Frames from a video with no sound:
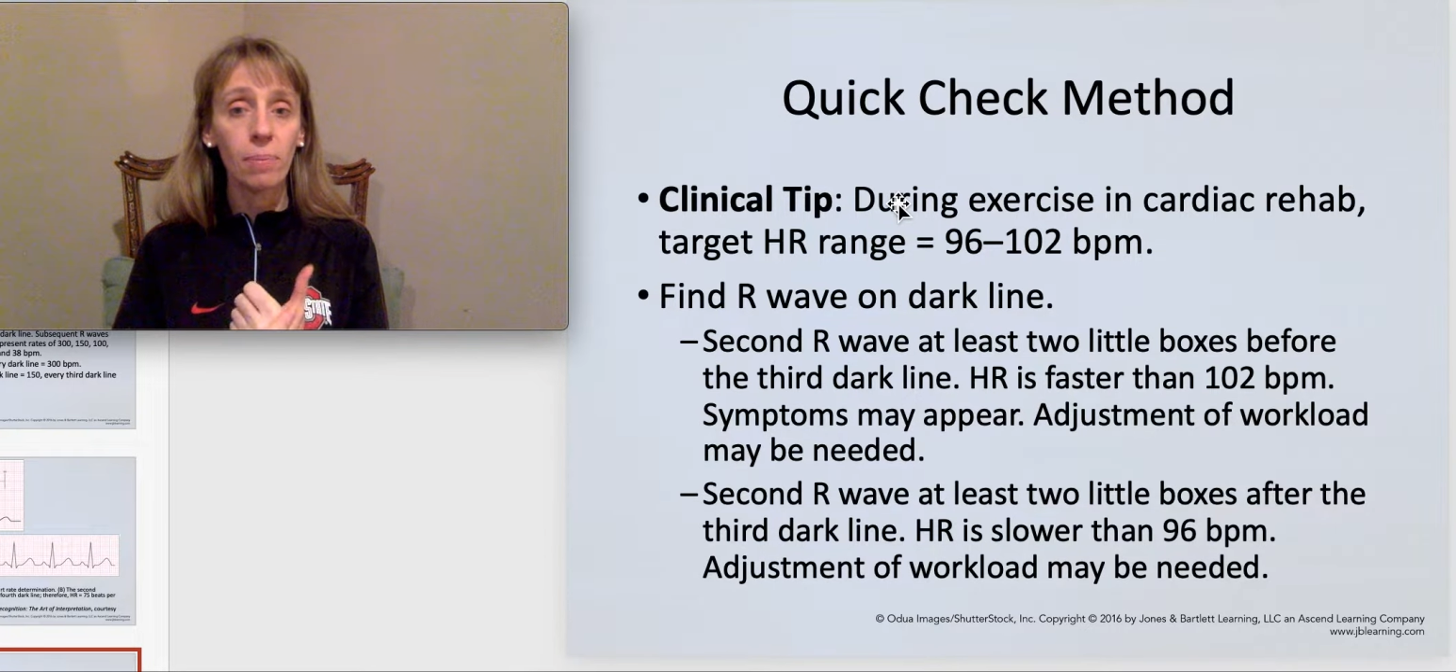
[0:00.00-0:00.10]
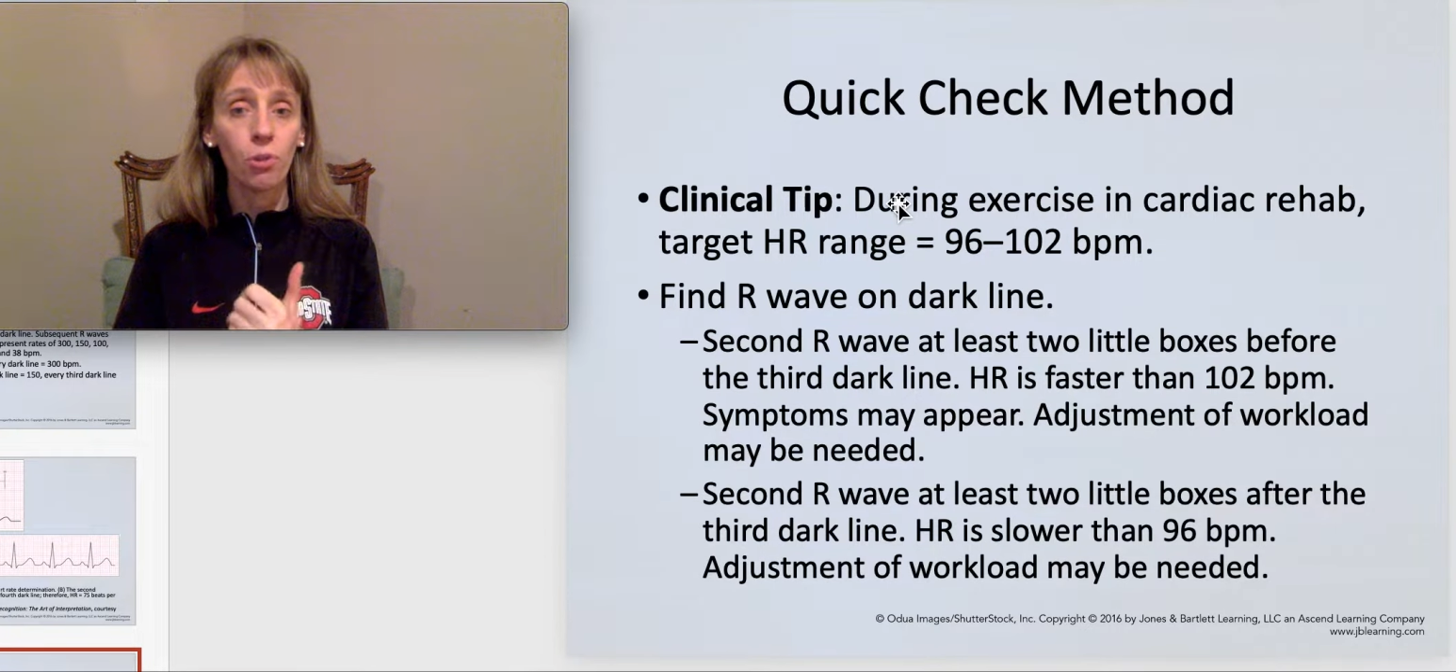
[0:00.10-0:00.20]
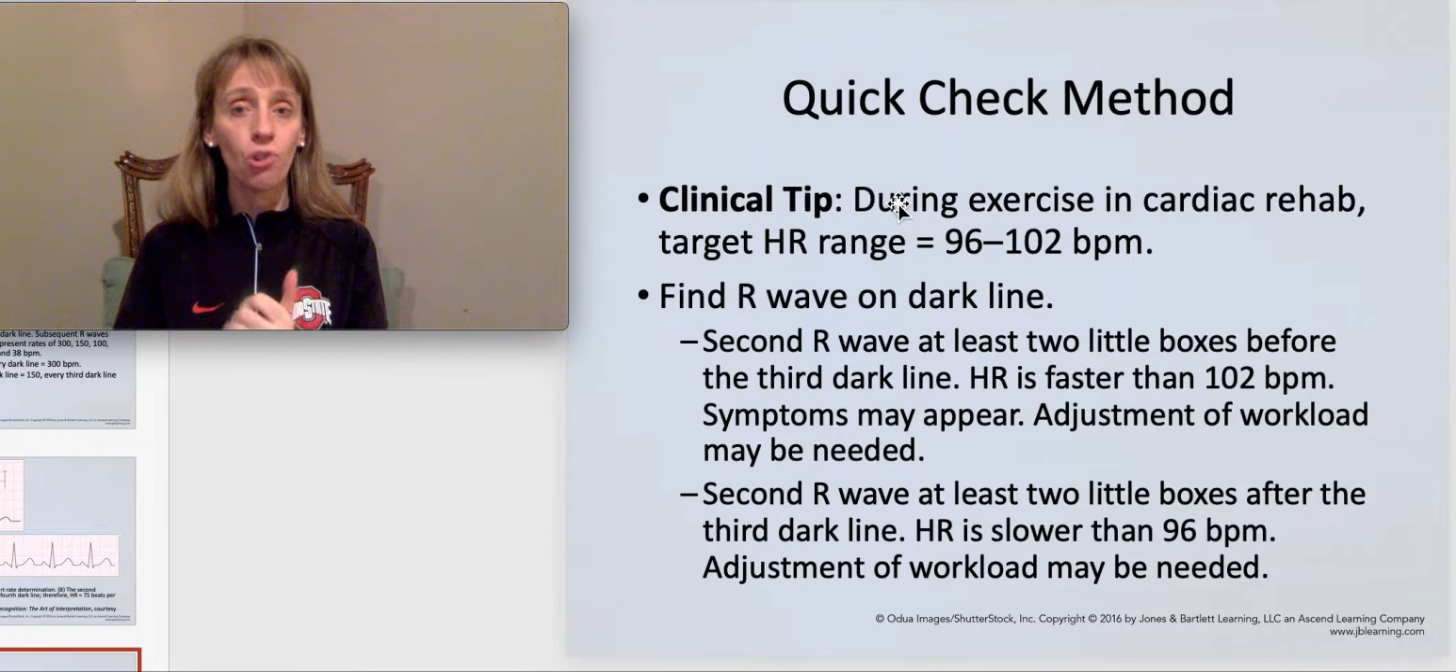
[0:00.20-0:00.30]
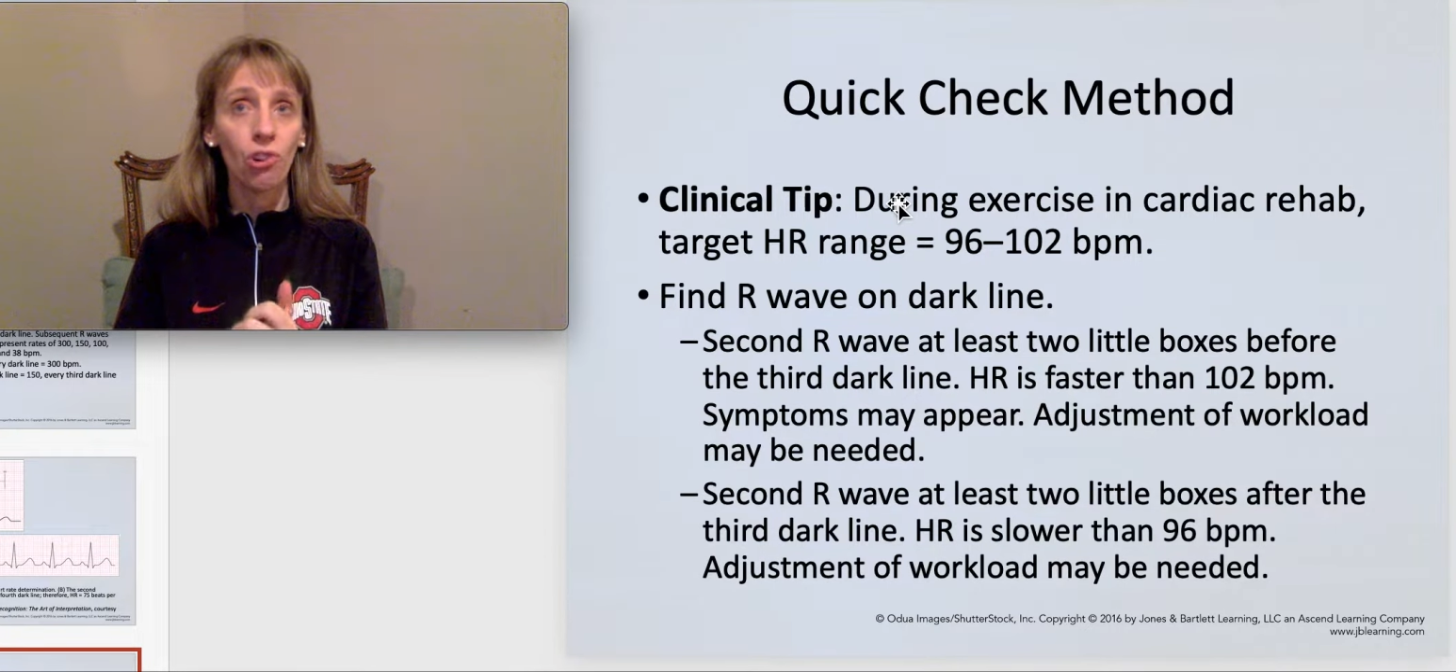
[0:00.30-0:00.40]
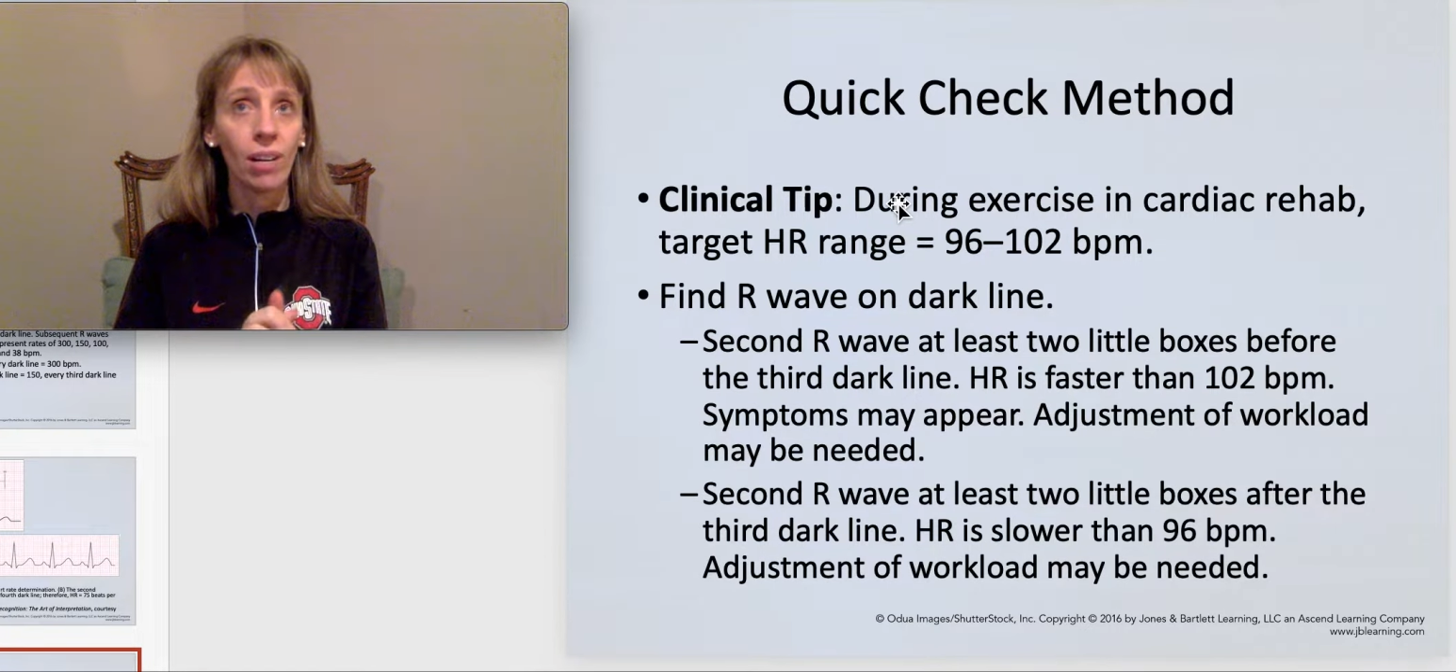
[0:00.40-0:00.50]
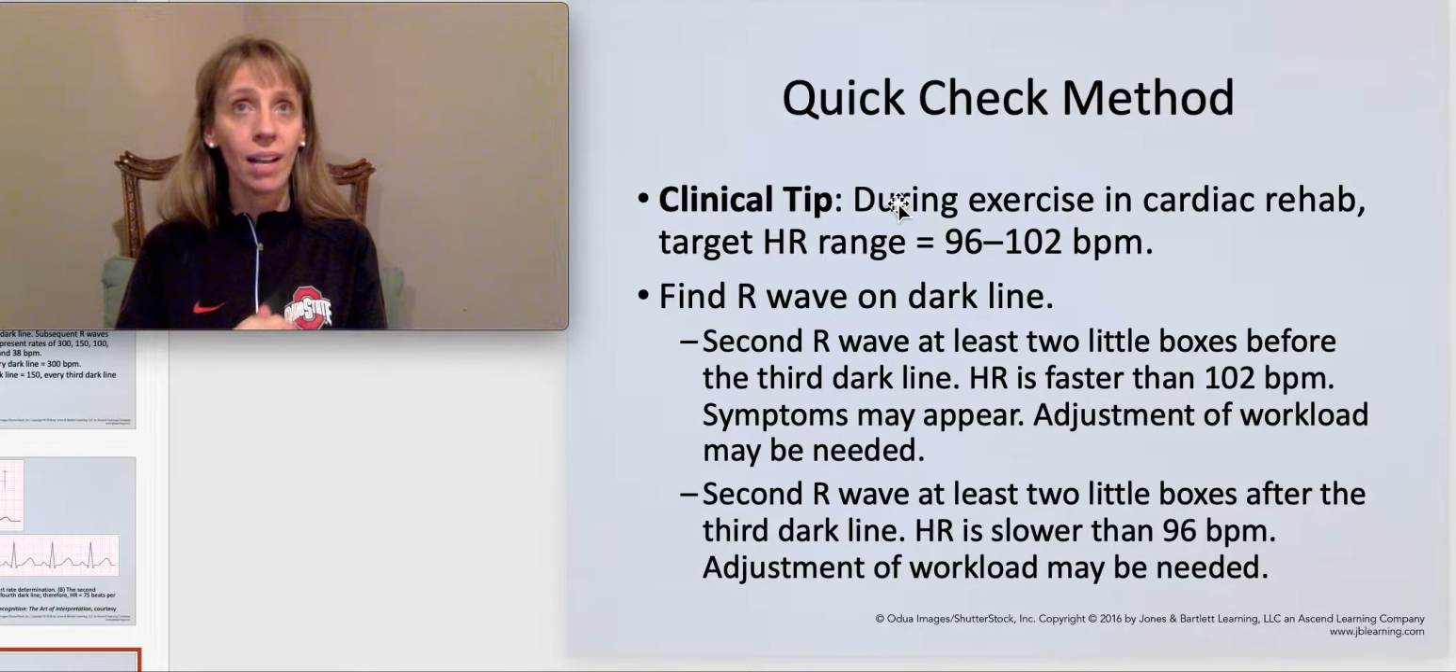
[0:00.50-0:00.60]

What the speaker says: So during